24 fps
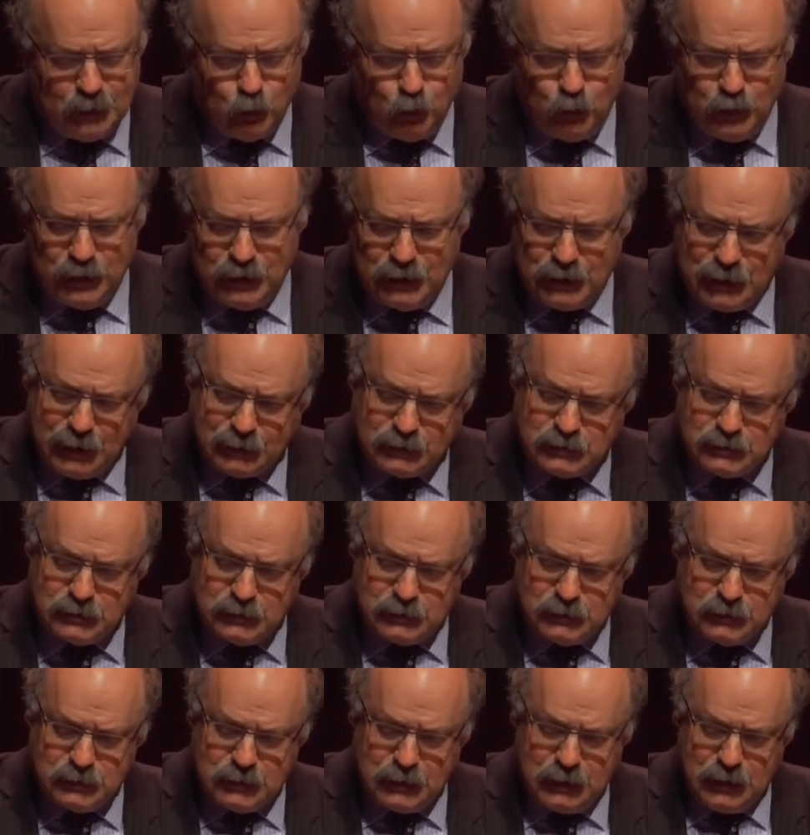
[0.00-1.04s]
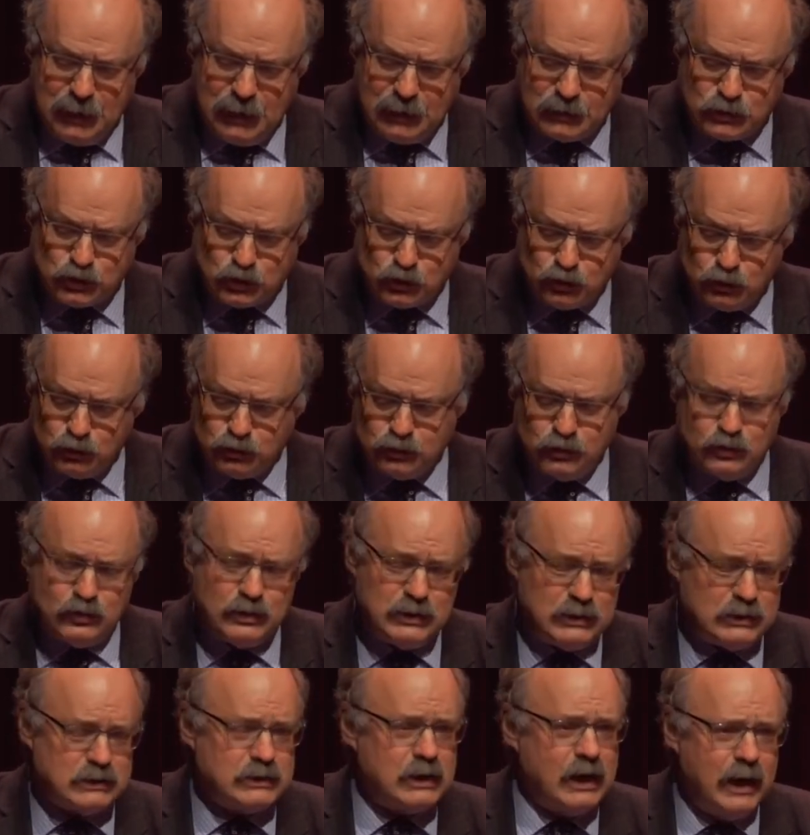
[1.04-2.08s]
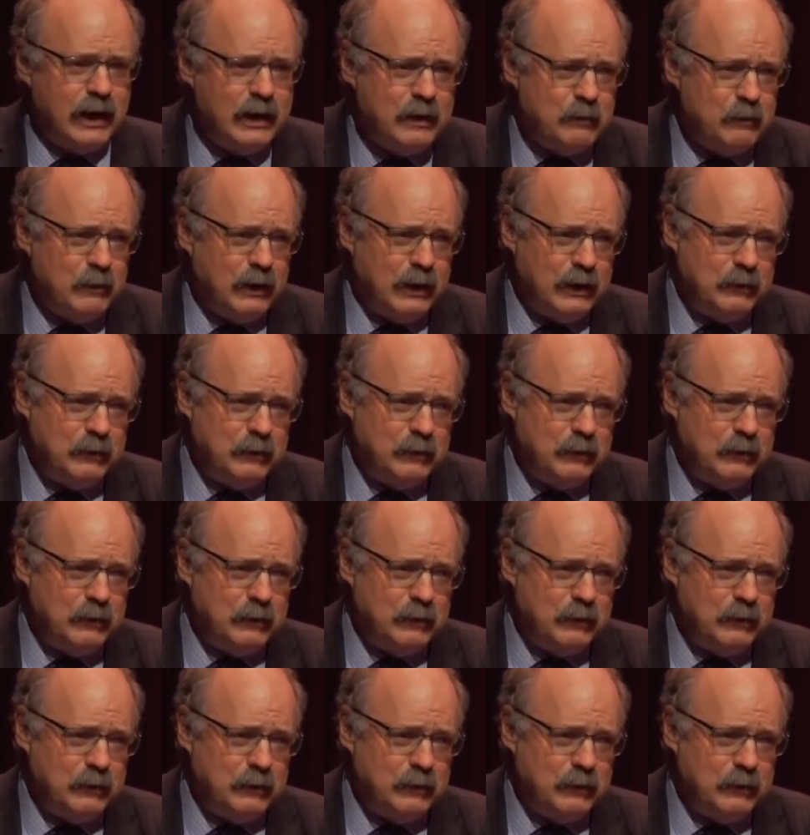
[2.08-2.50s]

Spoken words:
we're at an extraordinary time.